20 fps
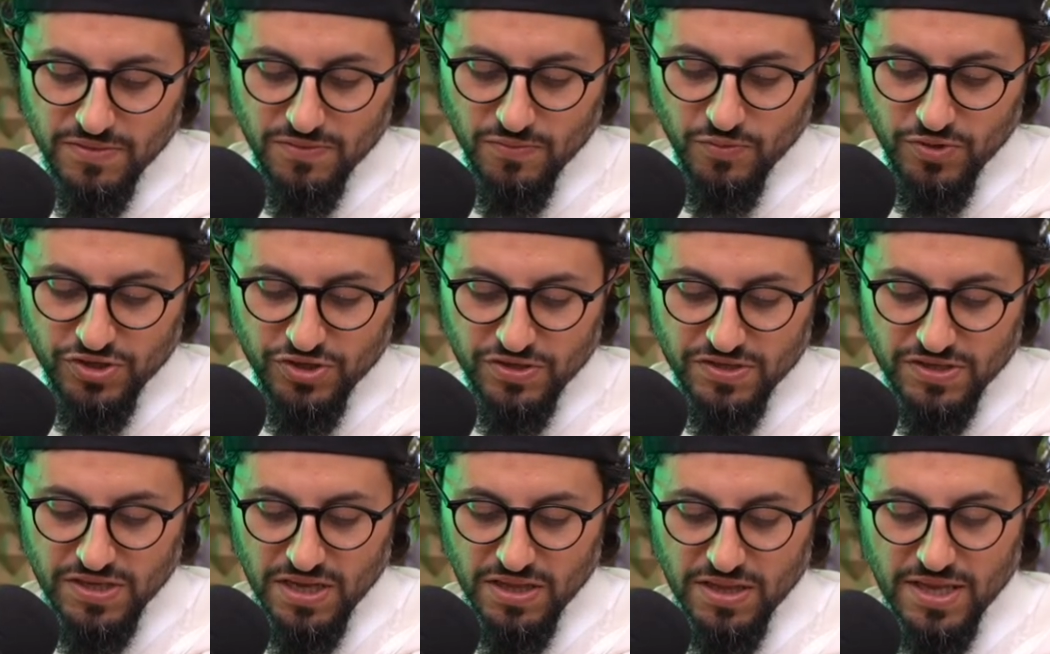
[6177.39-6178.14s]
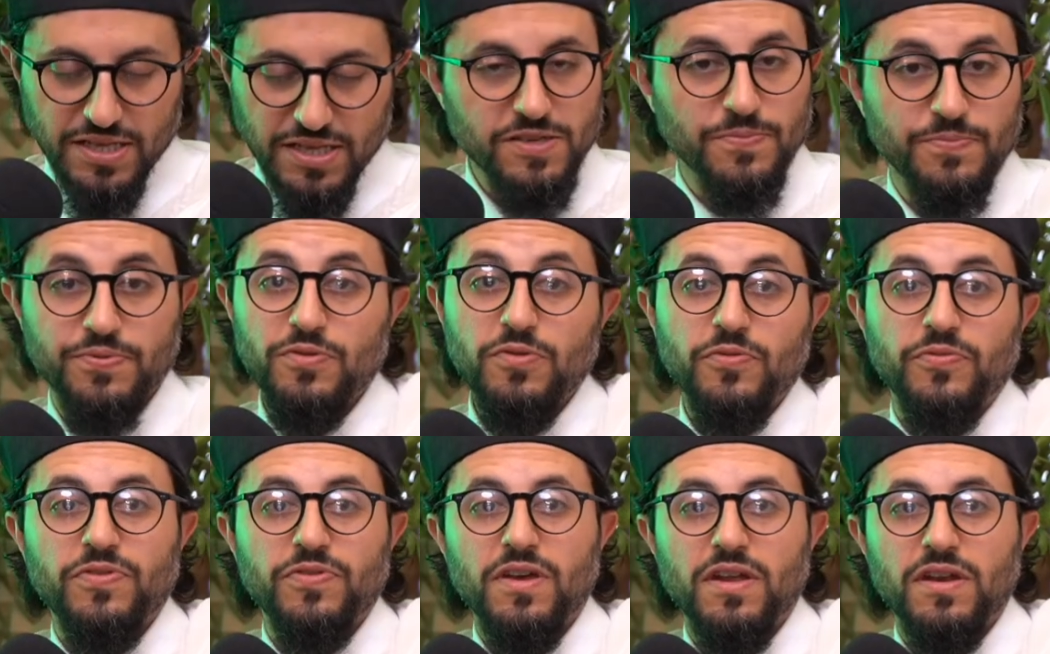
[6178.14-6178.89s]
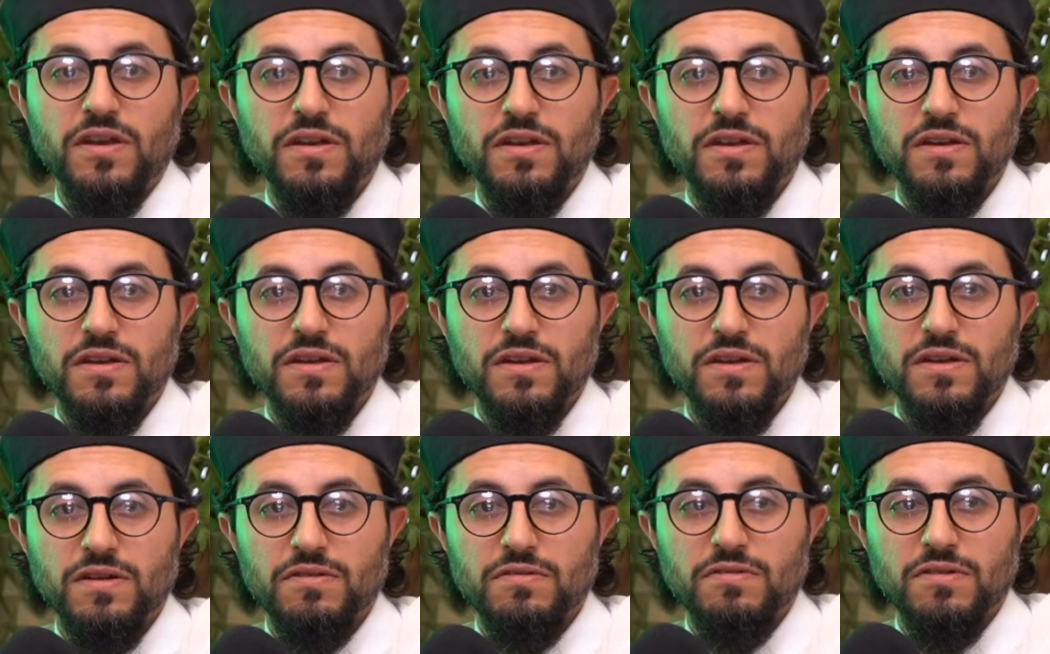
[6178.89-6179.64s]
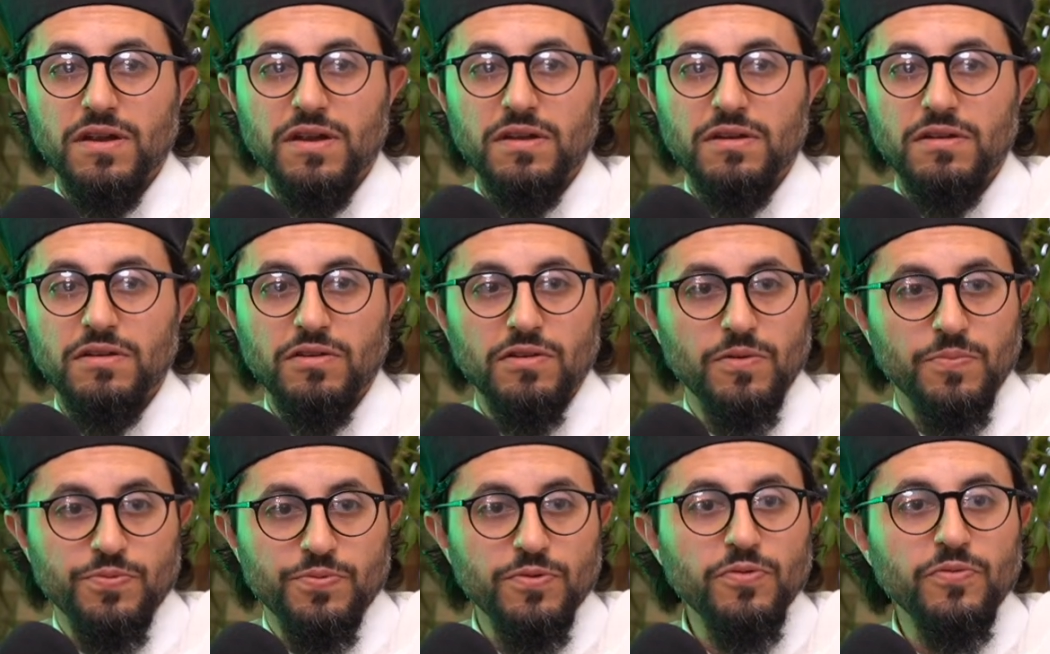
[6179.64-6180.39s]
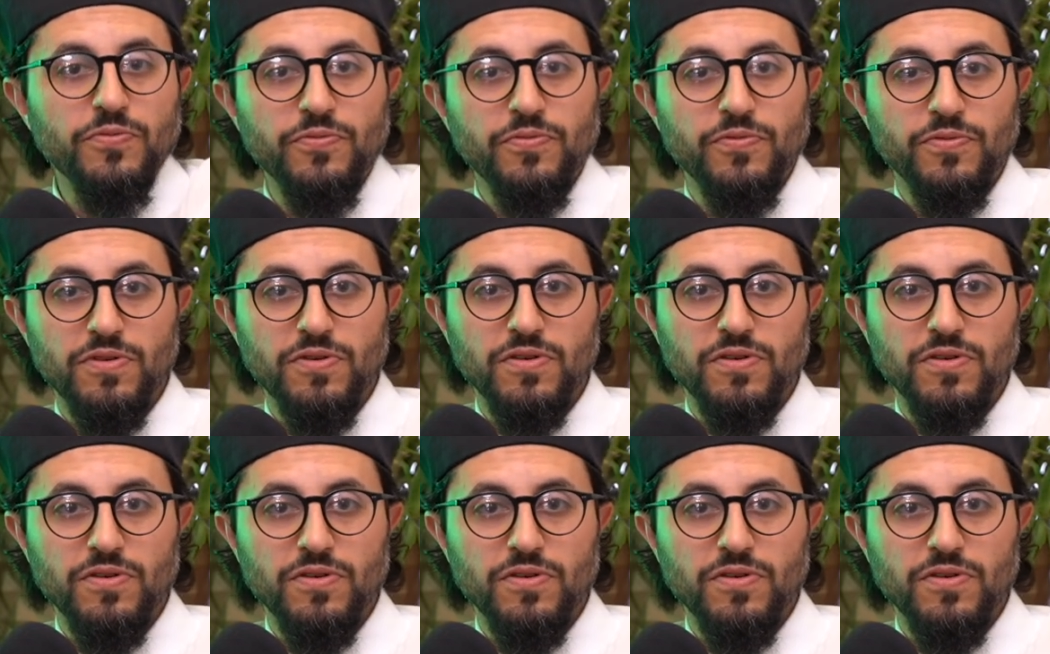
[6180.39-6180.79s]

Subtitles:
We should say that's a proof then, right? You're a proof.